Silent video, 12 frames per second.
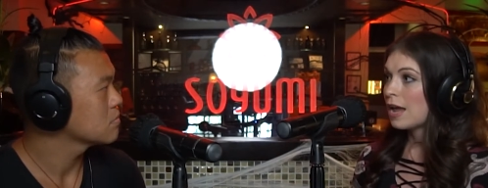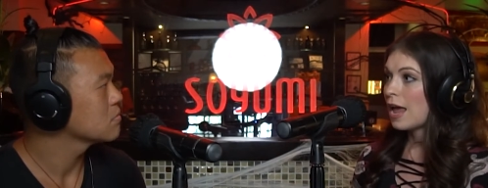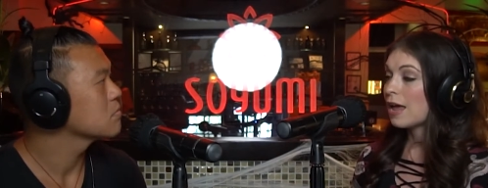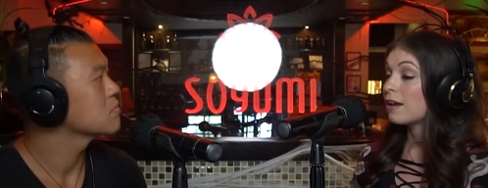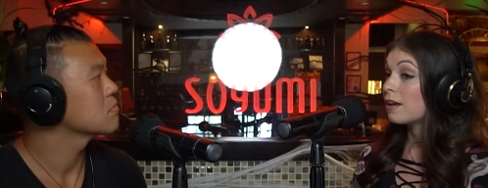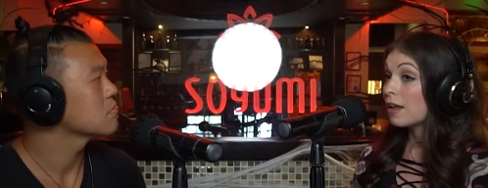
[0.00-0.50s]

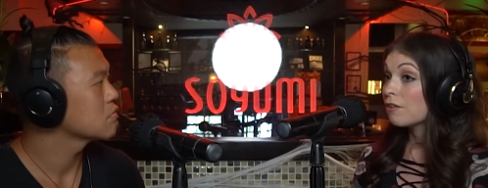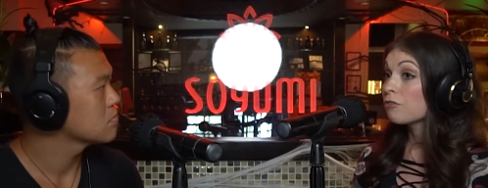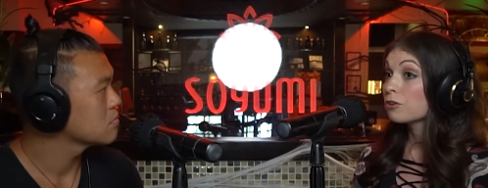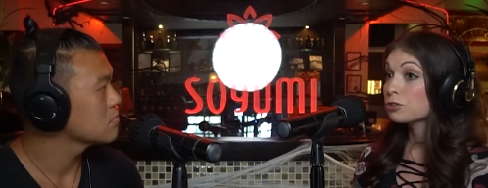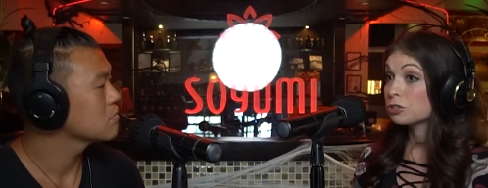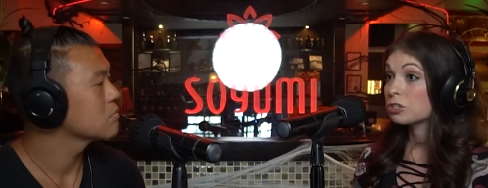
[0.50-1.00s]
Speaker 1: And
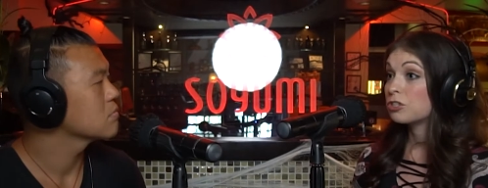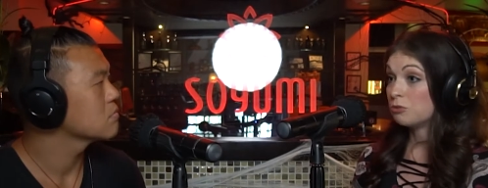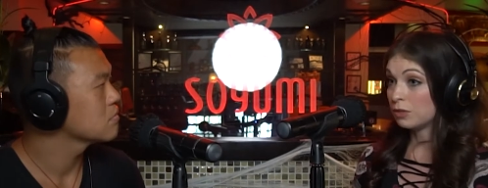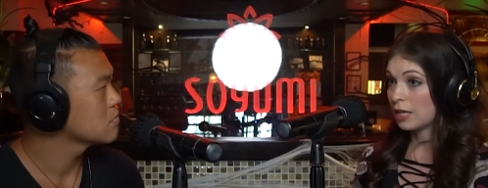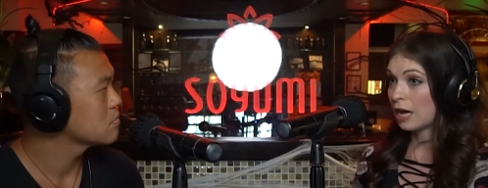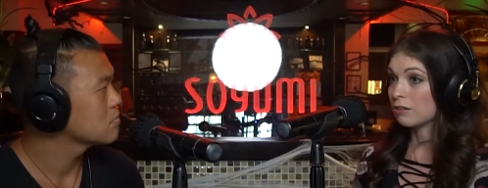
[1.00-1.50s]
never should
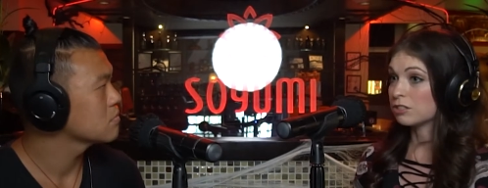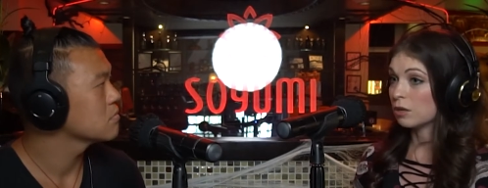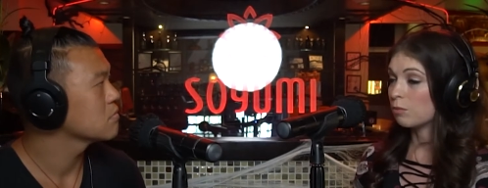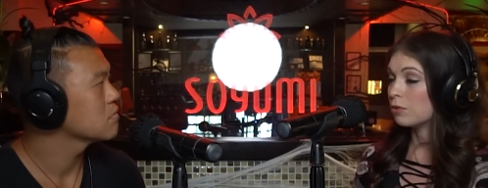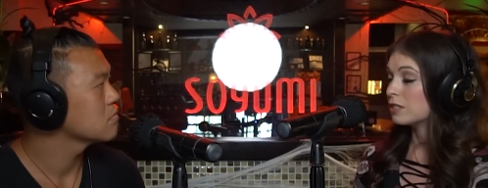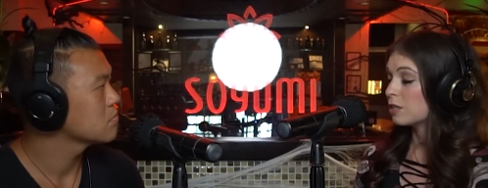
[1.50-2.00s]
you allow
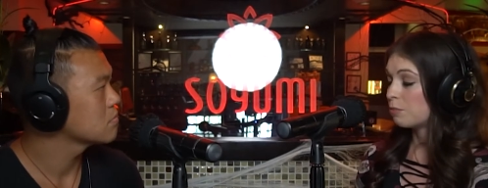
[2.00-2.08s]
someone's